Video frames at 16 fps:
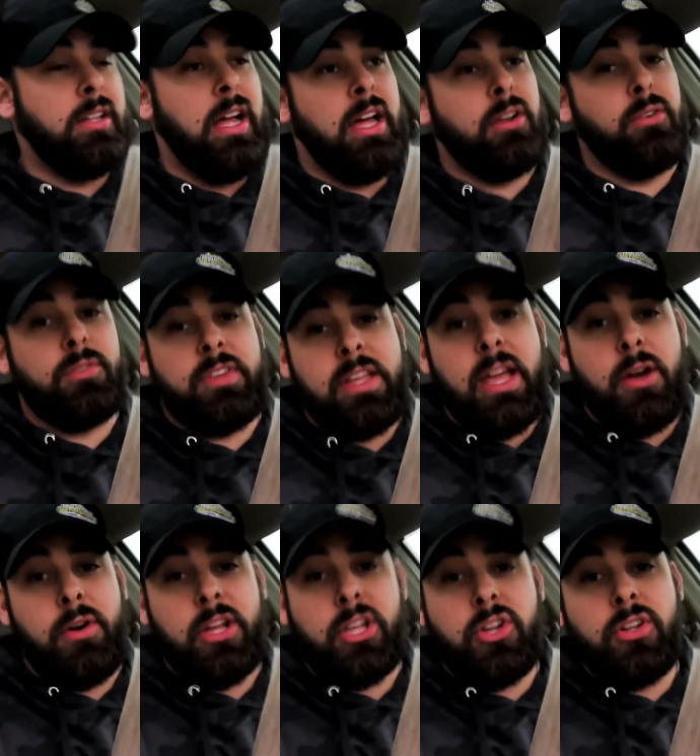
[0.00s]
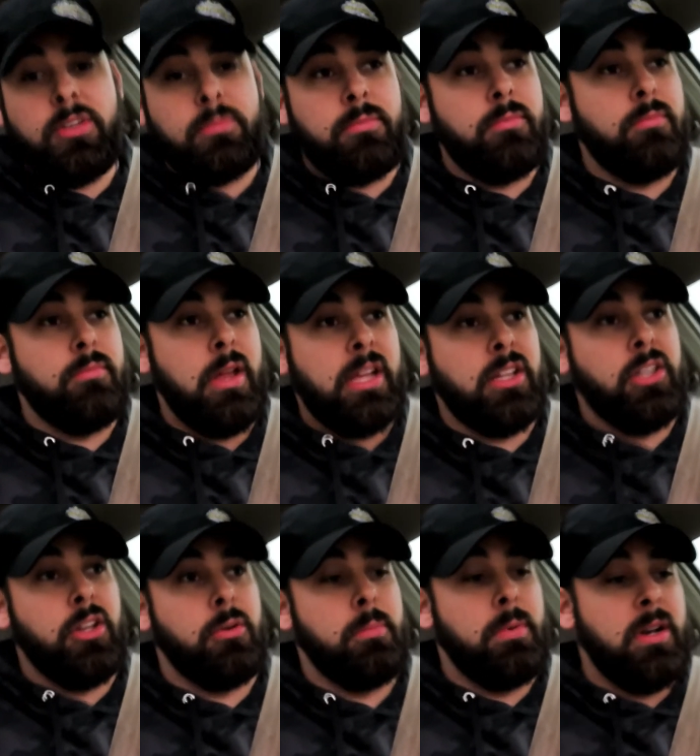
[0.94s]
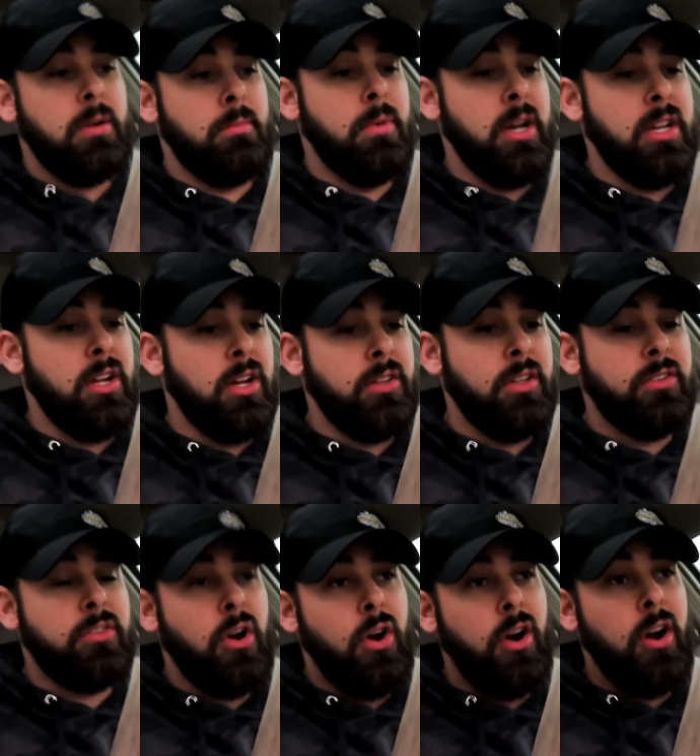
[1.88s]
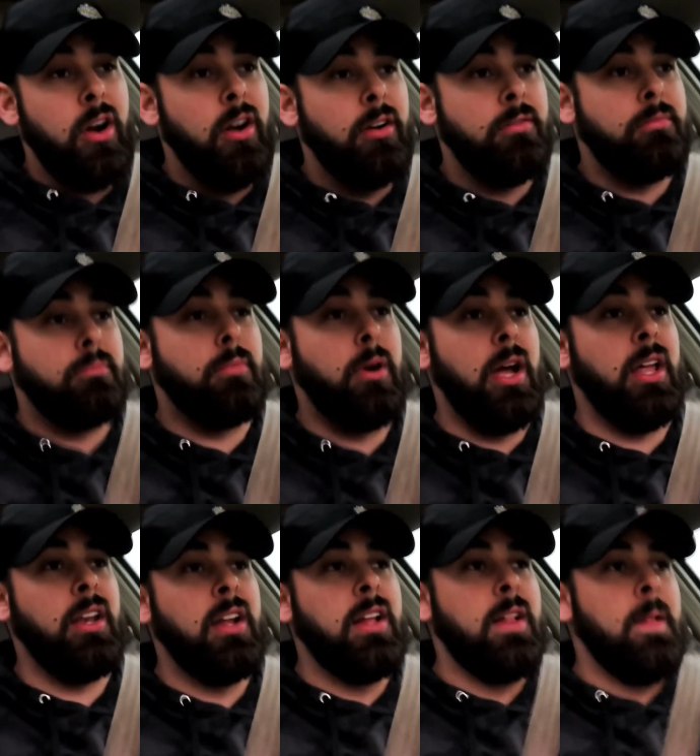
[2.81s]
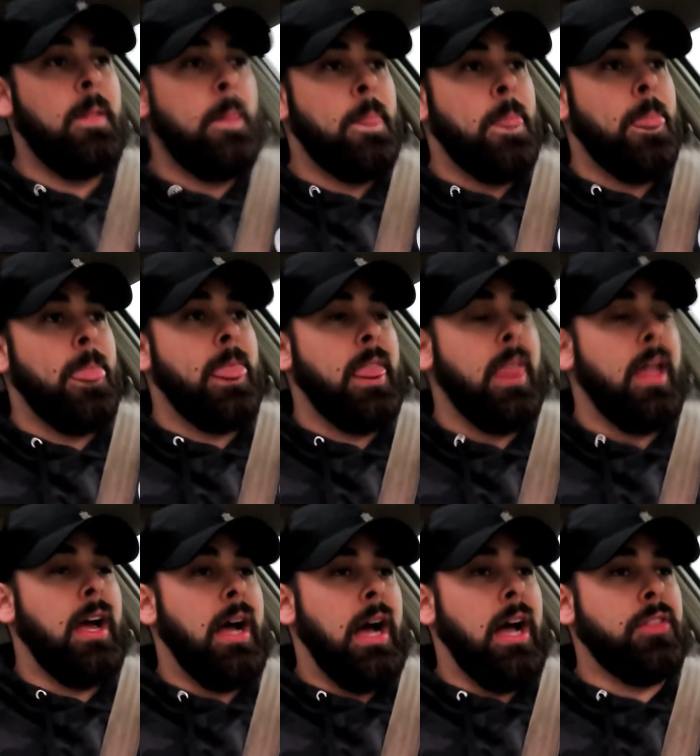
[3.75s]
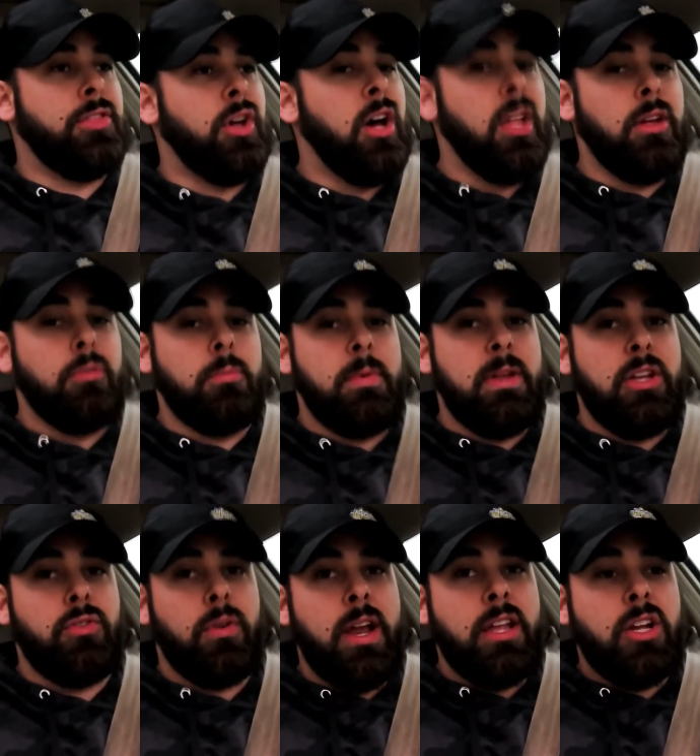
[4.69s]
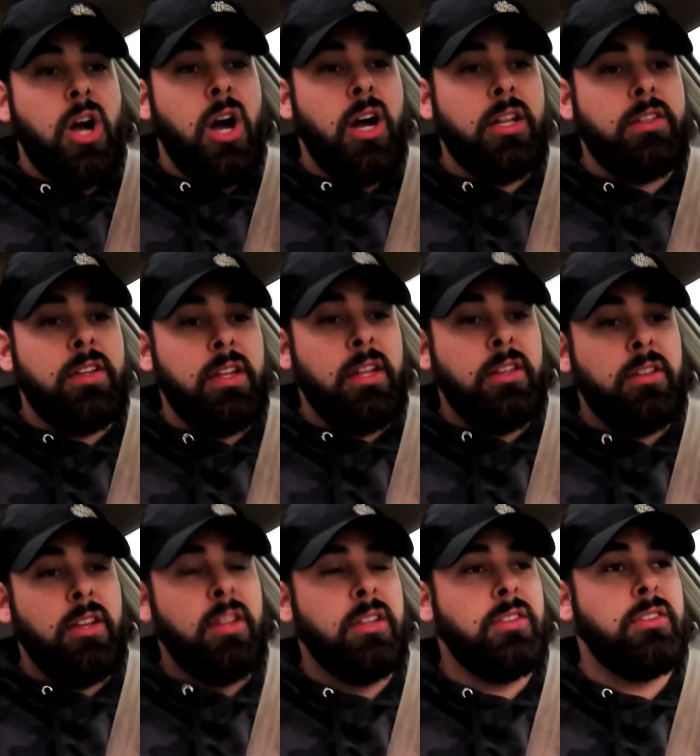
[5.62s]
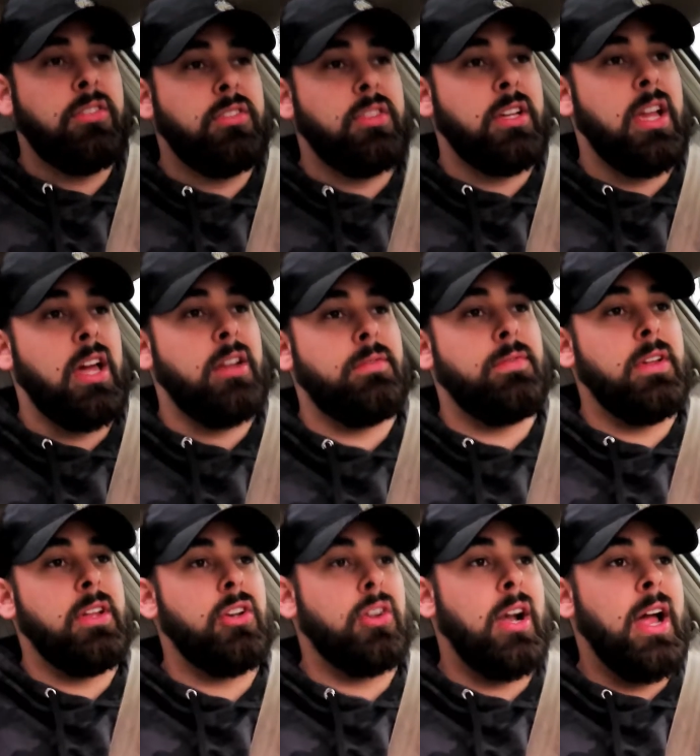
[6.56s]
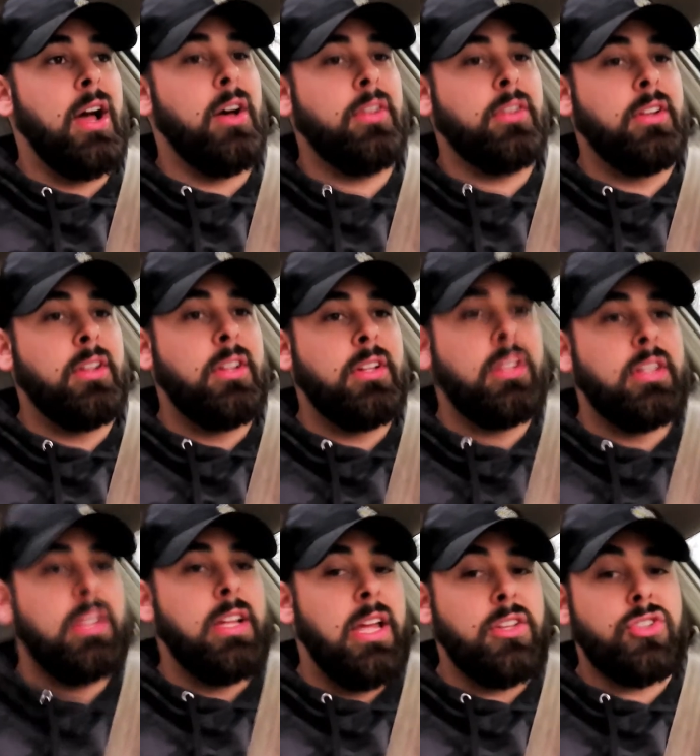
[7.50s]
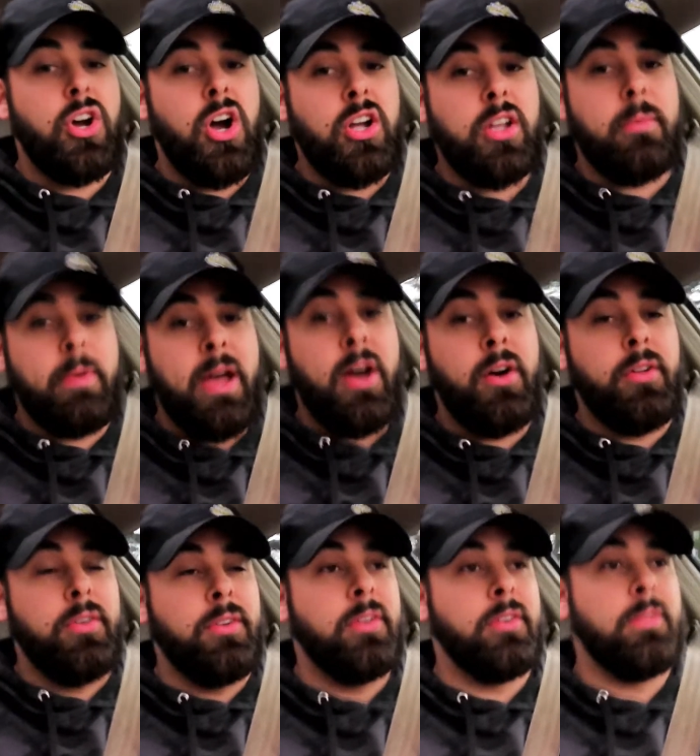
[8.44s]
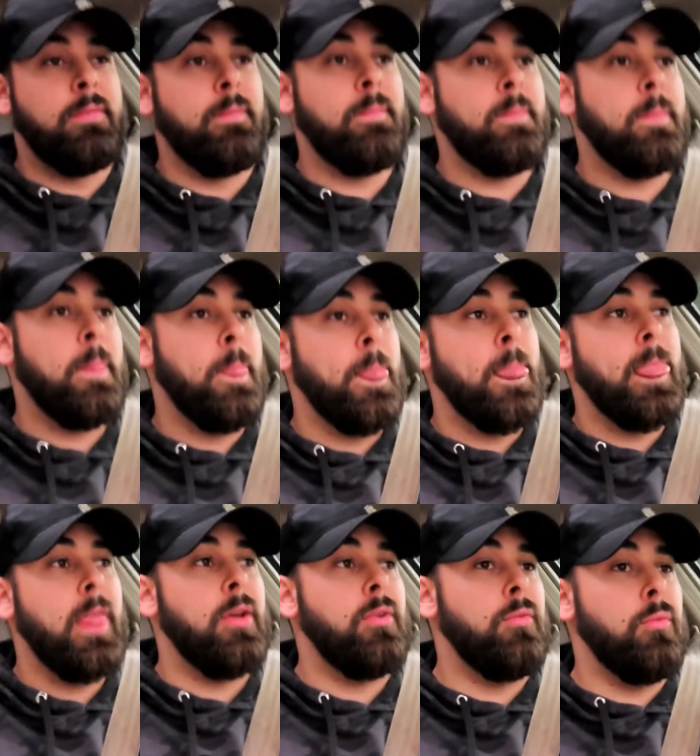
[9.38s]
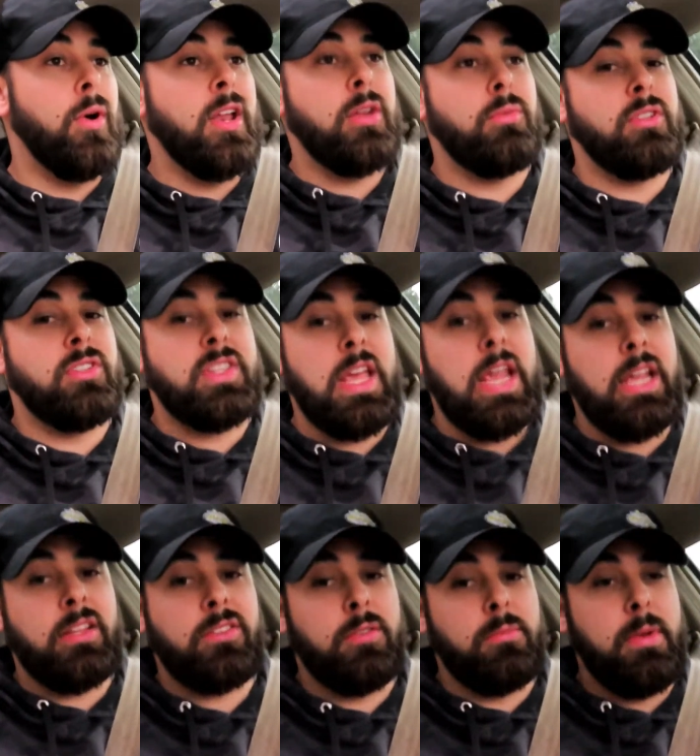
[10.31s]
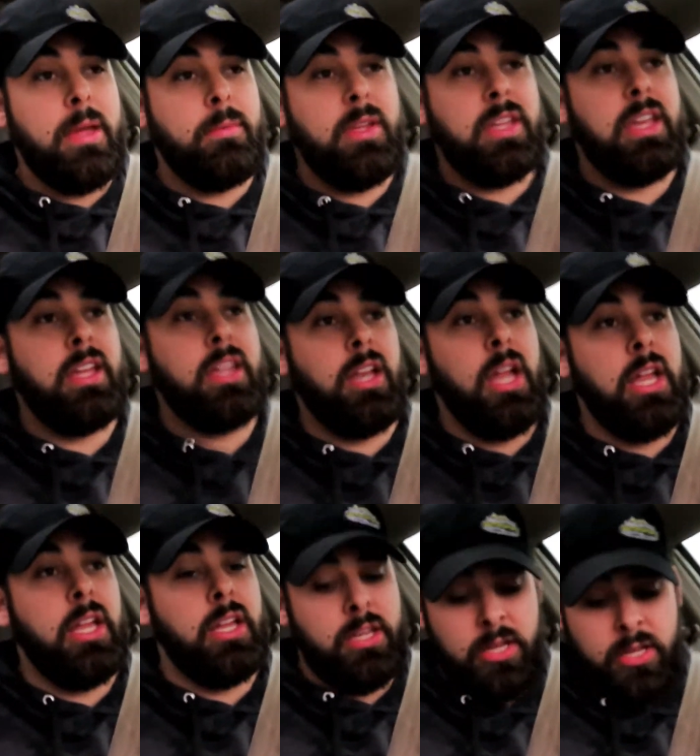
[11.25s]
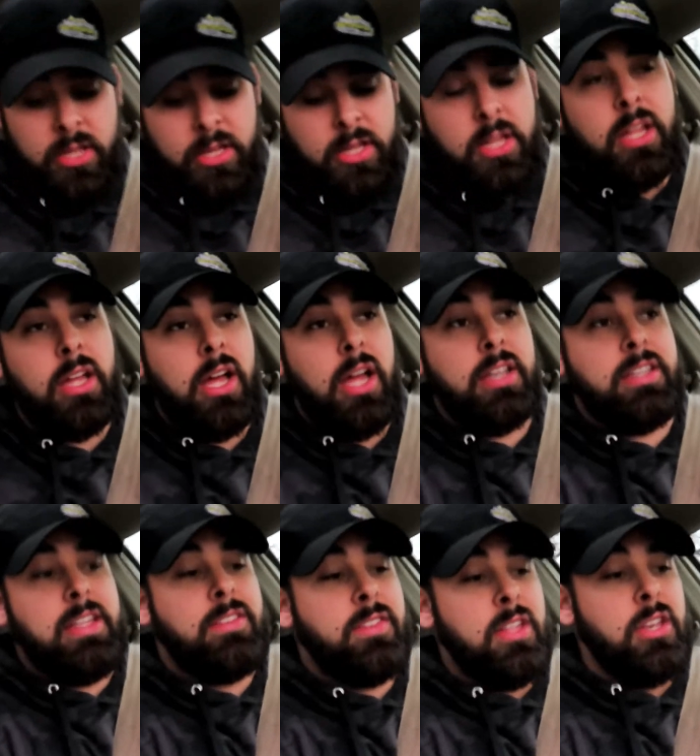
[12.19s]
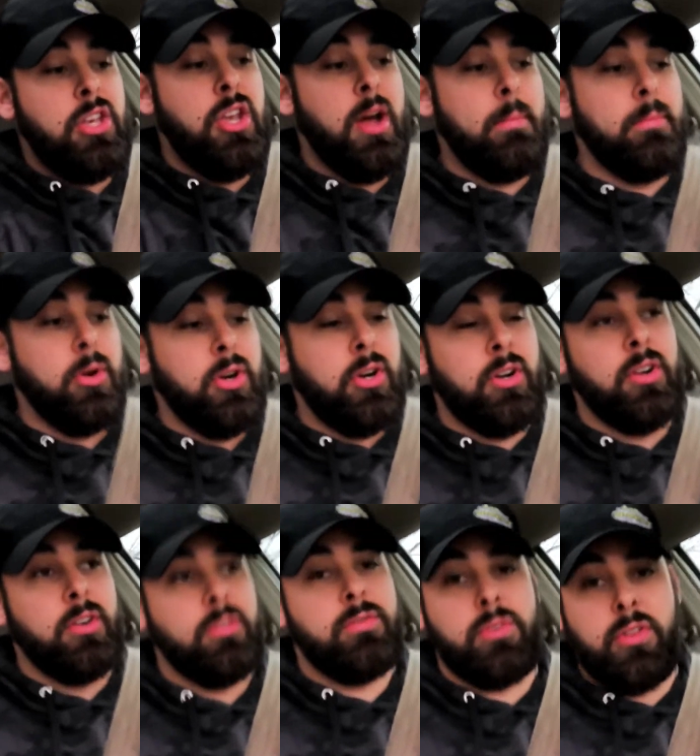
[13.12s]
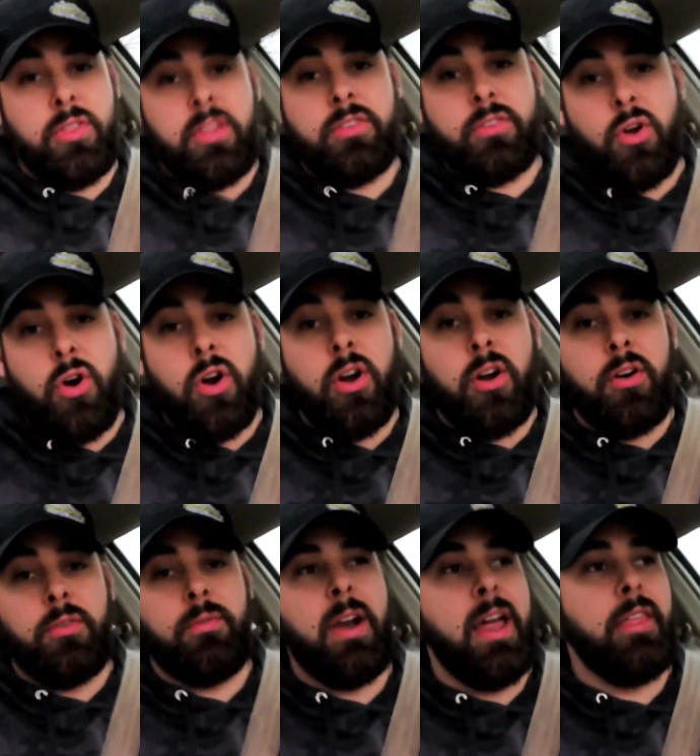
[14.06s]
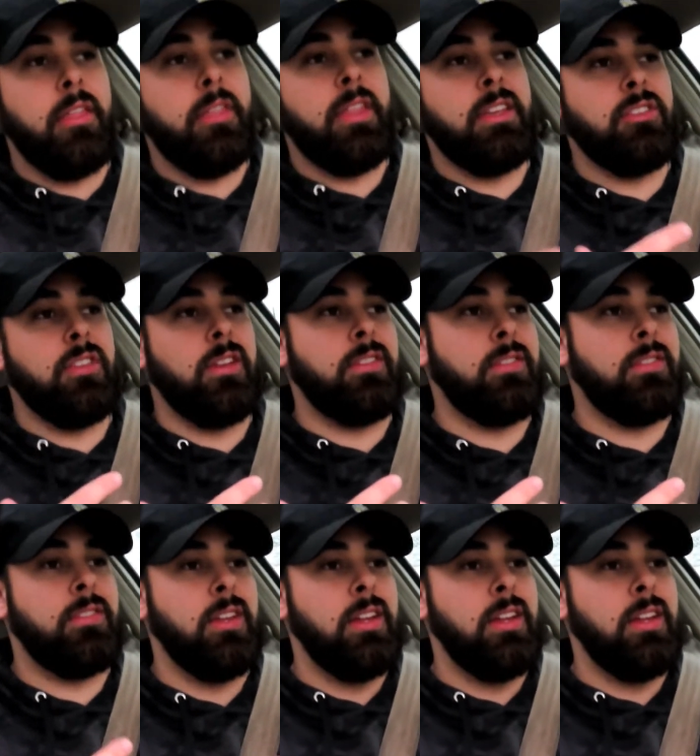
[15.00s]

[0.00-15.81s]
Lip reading: I don't see how I couldn't make a little bit of money on this car. But I thought it would be great content to kind of figure out and talk about what it would take to maybe get a decent number for this car, rather than just,